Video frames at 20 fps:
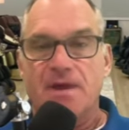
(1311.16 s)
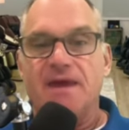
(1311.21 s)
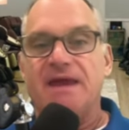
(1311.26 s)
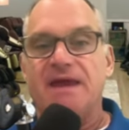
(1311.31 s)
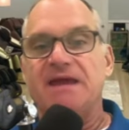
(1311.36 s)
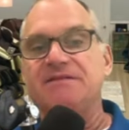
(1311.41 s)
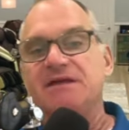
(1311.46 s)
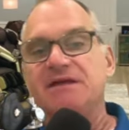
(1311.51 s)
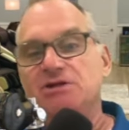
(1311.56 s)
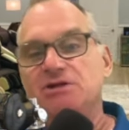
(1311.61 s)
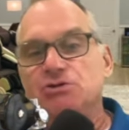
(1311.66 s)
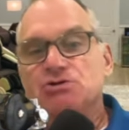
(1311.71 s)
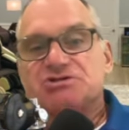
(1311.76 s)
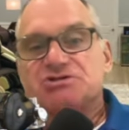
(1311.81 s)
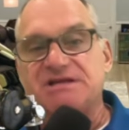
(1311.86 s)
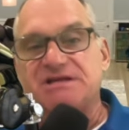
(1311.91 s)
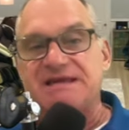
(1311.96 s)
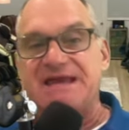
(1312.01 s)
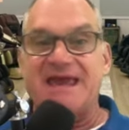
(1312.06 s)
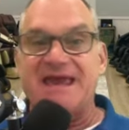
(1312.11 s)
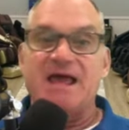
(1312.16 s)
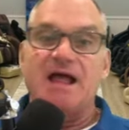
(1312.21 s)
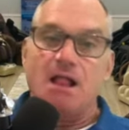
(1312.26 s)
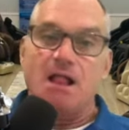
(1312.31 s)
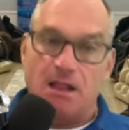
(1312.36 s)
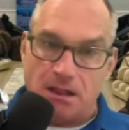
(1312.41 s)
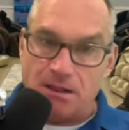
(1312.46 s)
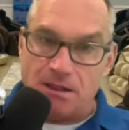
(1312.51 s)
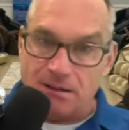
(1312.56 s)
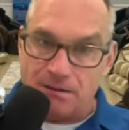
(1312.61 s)
and then you see
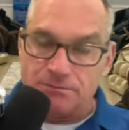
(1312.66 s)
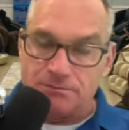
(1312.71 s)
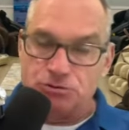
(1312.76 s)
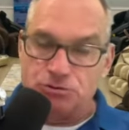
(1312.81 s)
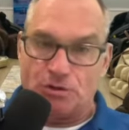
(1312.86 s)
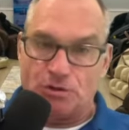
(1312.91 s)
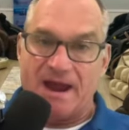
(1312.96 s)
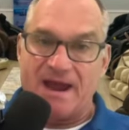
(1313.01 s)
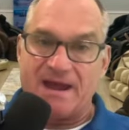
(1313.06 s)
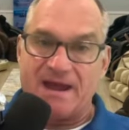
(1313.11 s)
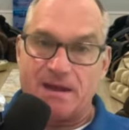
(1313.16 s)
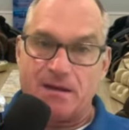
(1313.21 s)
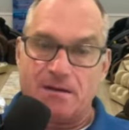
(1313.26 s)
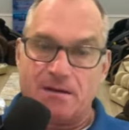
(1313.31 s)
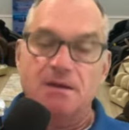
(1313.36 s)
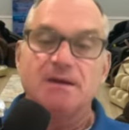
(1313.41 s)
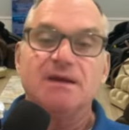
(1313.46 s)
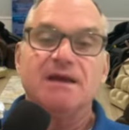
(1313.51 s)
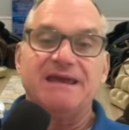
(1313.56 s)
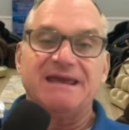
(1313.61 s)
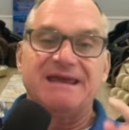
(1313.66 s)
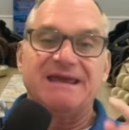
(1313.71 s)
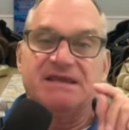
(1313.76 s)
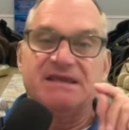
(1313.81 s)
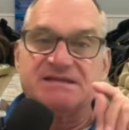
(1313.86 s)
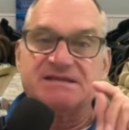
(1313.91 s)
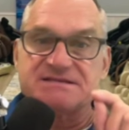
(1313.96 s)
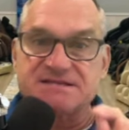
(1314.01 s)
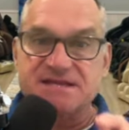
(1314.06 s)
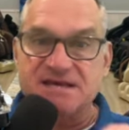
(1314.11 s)
L track, it
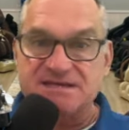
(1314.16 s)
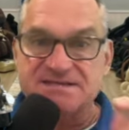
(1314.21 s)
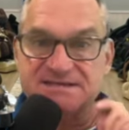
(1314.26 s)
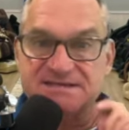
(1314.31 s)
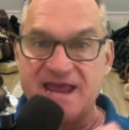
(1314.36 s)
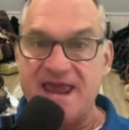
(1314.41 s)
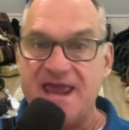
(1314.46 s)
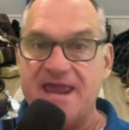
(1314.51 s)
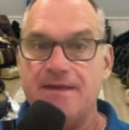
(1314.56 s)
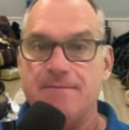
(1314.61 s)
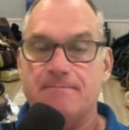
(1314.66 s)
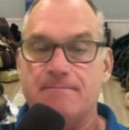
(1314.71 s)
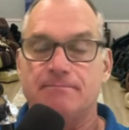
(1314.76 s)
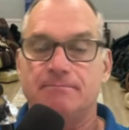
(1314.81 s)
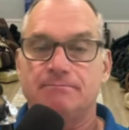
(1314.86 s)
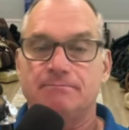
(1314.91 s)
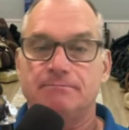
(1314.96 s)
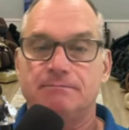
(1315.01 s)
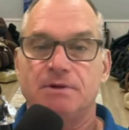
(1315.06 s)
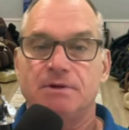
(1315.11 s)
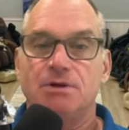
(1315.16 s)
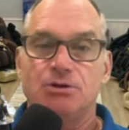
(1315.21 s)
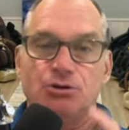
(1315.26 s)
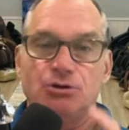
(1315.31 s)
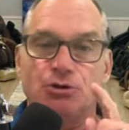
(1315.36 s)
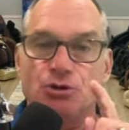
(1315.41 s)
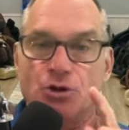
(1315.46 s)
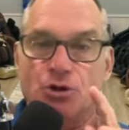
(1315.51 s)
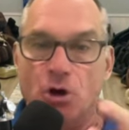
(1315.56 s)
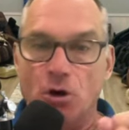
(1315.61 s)
is the same.
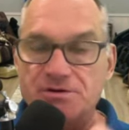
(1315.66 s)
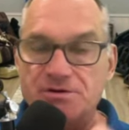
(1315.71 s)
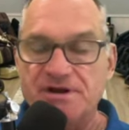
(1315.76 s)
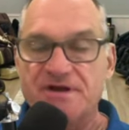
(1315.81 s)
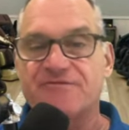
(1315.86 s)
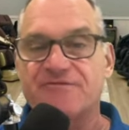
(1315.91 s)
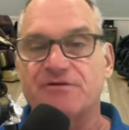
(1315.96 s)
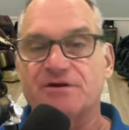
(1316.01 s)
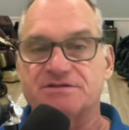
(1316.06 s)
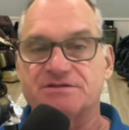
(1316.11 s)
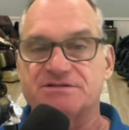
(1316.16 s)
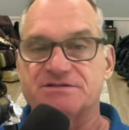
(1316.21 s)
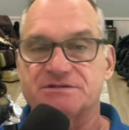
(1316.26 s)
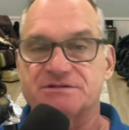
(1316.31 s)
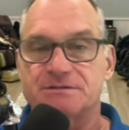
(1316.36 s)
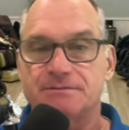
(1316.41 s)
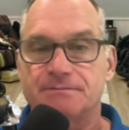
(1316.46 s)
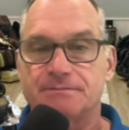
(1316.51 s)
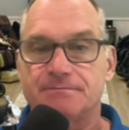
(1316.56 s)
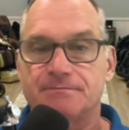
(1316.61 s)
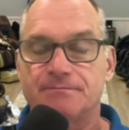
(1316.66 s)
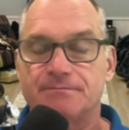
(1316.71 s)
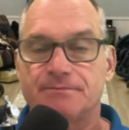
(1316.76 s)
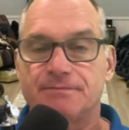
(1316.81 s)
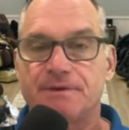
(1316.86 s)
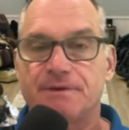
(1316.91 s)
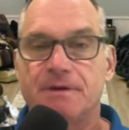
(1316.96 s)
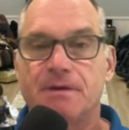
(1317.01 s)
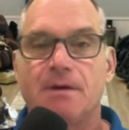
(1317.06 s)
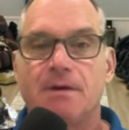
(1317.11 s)
No difference.
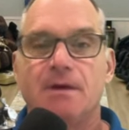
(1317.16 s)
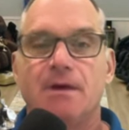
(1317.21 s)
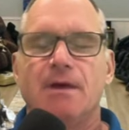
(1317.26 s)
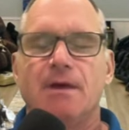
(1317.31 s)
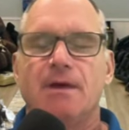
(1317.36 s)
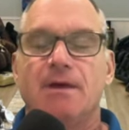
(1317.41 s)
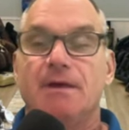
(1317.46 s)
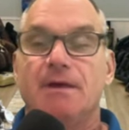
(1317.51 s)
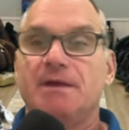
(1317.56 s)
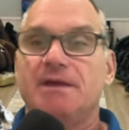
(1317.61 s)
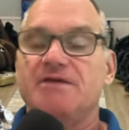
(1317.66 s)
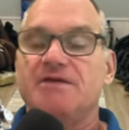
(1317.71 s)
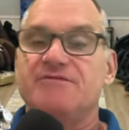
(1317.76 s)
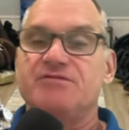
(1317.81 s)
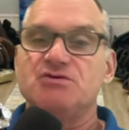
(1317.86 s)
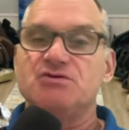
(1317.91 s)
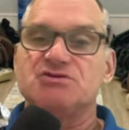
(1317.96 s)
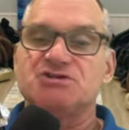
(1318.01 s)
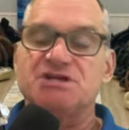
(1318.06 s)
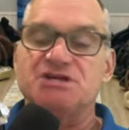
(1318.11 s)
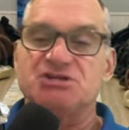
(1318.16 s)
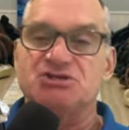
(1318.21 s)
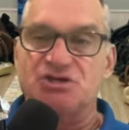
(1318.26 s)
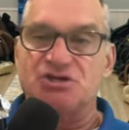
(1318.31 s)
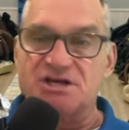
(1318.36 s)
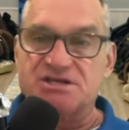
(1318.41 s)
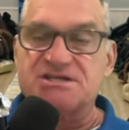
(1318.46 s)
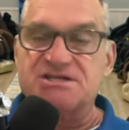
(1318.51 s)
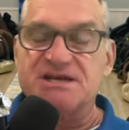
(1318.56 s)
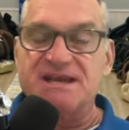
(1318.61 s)
If you see
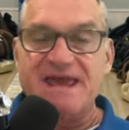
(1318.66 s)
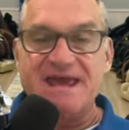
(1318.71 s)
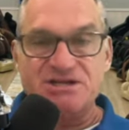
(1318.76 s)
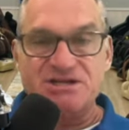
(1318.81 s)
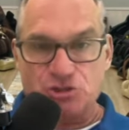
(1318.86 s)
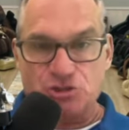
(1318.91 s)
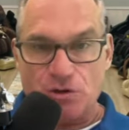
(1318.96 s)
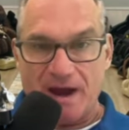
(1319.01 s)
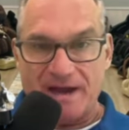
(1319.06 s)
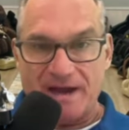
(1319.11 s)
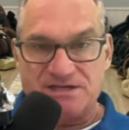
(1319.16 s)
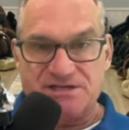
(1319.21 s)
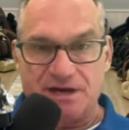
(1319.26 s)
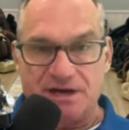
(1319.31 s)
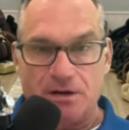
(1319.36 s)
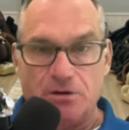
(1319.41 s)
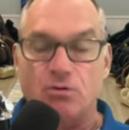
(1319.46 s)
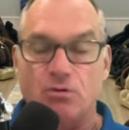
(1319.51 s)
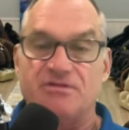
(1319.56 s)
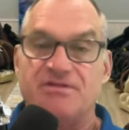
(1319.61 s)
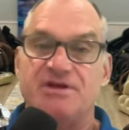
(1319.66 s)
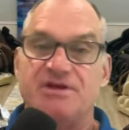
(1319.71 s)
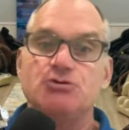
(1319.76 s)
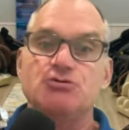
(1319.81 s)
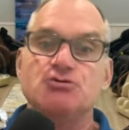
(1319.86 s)
just an S track chair, well, then you